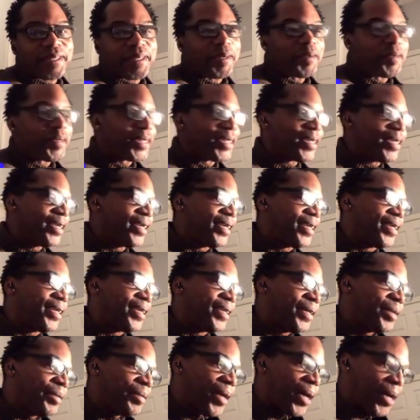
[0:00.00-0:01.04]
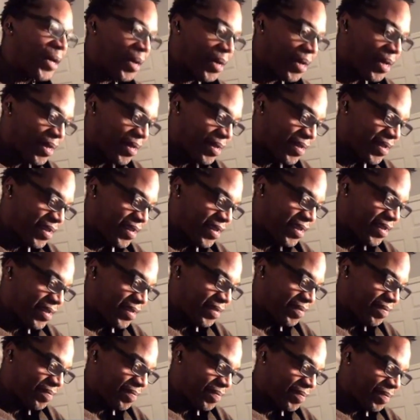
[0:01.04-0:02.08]
was
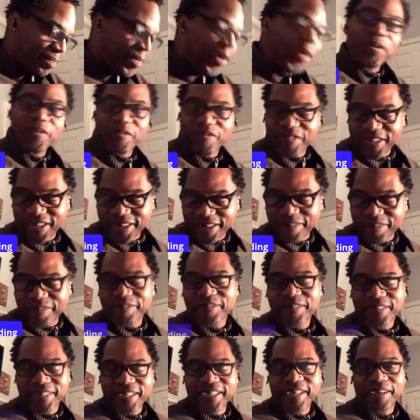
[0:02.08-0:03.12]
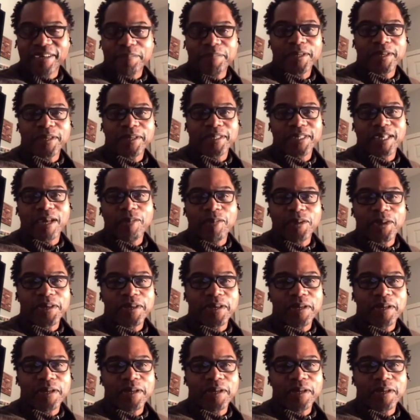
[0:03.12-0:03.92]
a motive there. Yeah, because I wanted